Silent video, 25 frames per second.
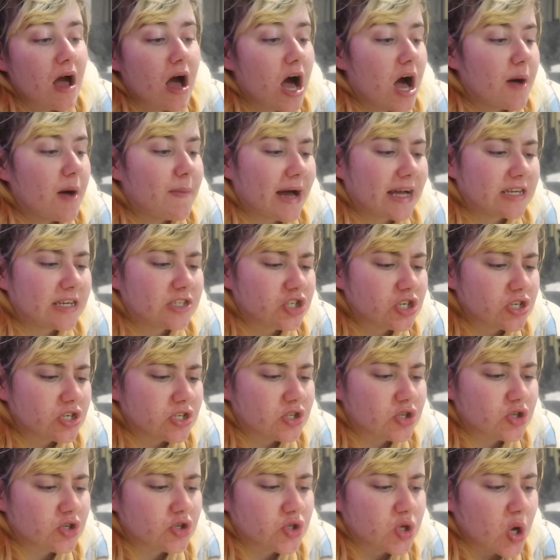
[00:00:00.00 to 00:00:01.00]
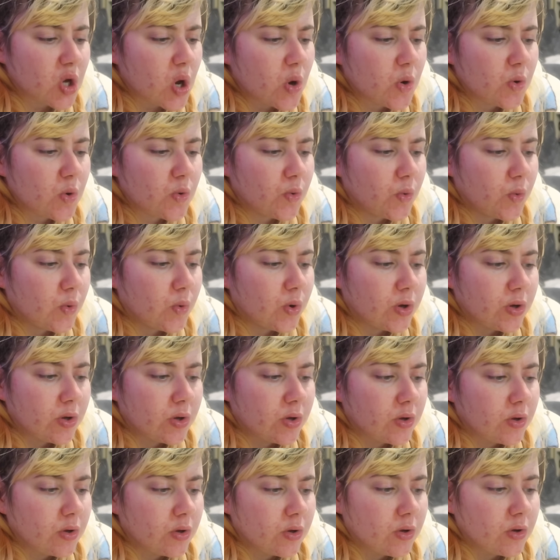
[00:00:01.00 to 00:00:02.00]
Um, and just so,
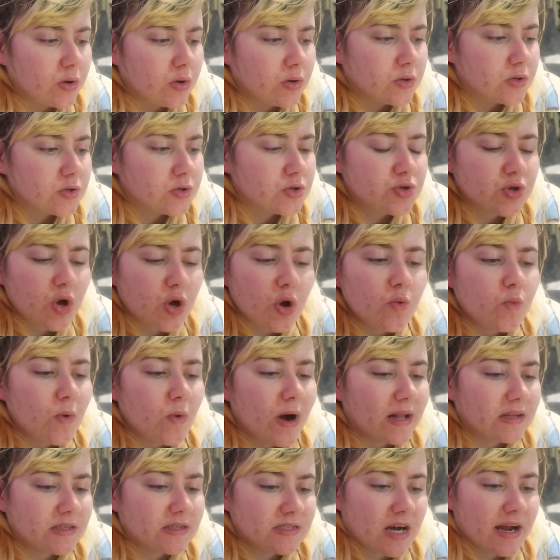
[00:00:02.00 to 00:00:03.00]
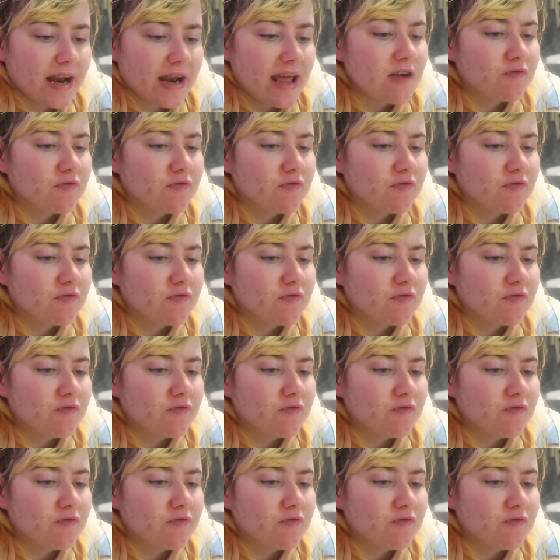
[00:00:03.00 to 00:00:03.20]
so well done.